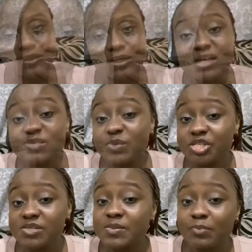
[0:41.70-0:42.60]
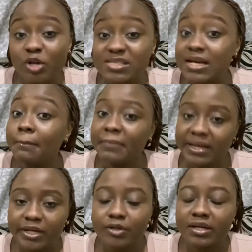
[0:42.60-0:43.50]
As much as I'm not a
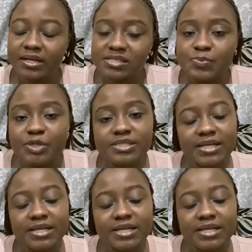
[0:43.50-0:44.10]
medical expert,